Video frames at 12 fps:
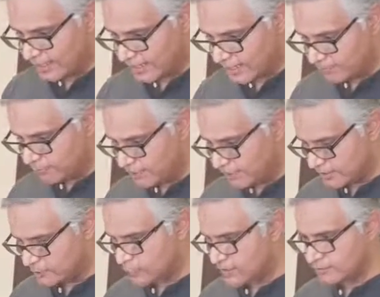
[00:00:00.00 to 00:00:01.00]
I have made
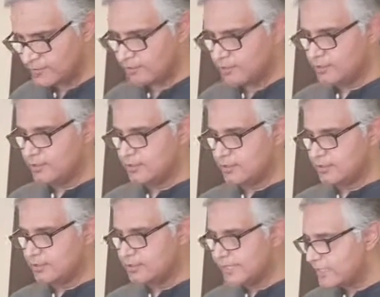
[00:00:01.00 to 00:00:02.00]
it with
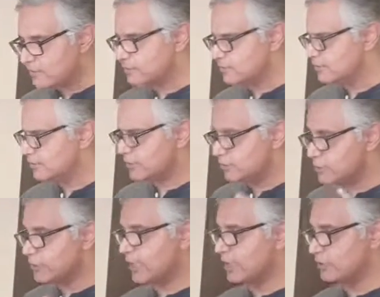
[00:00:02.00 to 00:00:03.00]
leeks, you
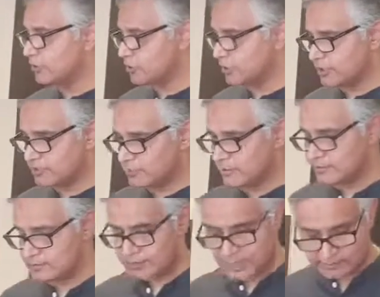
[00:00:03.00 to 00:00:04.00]
can cook it with
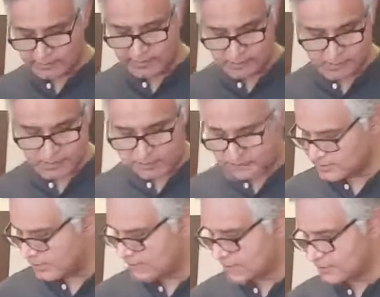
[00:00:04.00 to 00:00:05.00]
anything, to be honest.
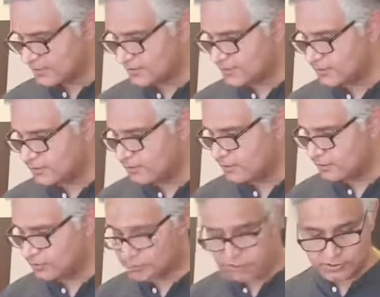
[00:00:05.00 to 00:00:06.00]
As I said,
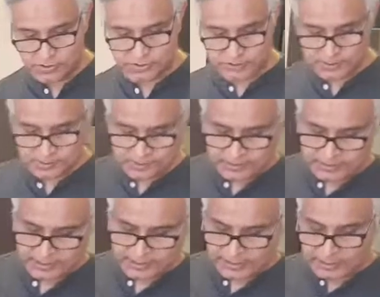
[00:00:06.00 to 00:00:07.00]
you could use
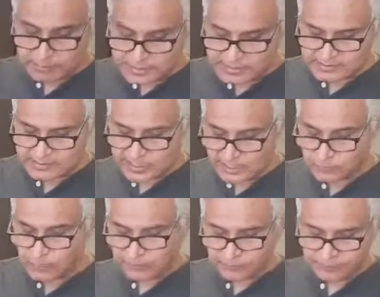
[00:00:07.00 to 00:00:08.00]
any meat as
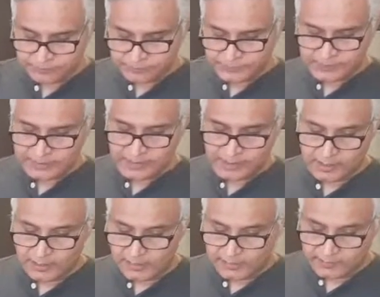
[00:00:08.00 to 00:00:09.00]
well.
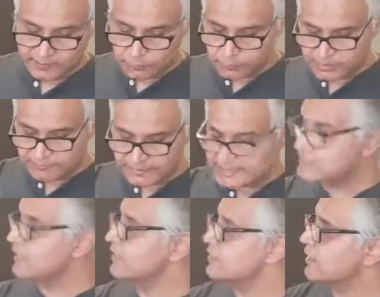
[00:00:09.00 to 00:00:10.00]
And they would be
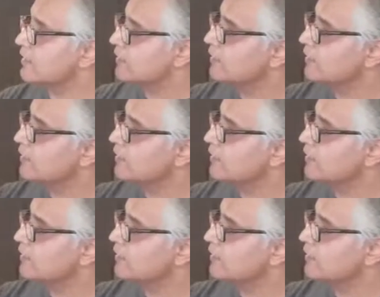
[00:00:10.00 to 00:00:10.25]
fantastic